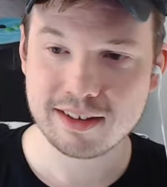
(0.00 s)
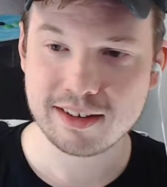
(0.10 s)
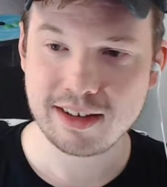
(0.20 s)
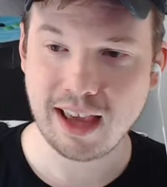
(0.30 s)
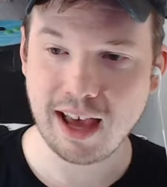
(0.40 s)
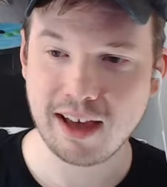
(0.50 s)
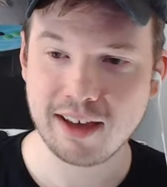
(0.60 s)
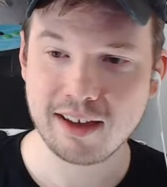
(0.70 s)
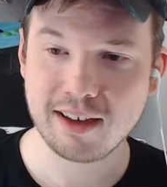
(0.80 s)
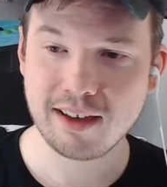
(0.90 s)
Yeah.
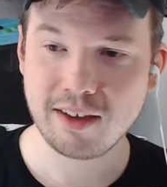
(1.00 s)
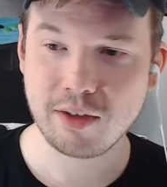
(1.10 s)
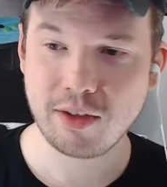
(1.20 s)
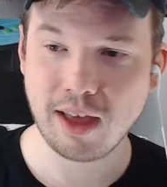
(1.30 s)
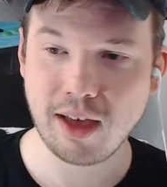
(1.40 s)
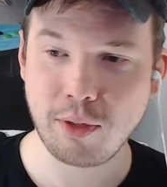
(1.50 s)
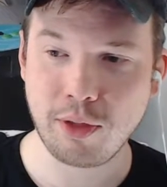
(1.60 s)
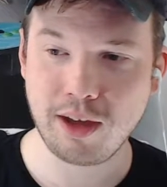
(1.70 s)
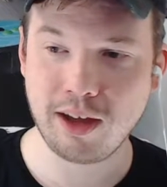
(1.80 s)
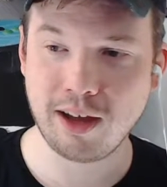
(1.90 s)

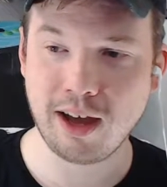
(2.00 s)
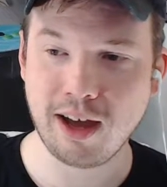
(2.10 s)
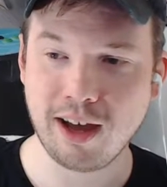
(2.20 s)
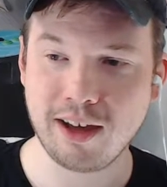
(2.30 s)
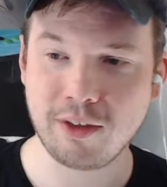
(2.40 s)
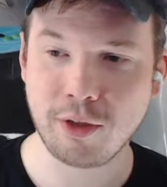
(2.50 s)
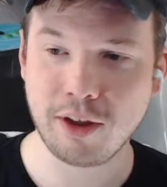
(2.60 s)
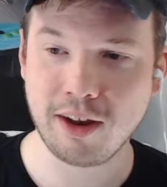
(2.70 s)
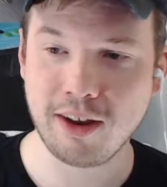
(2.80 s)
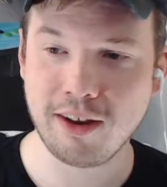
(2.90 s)

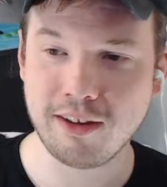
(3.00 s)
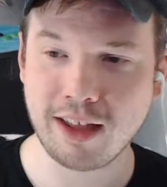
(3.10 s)
The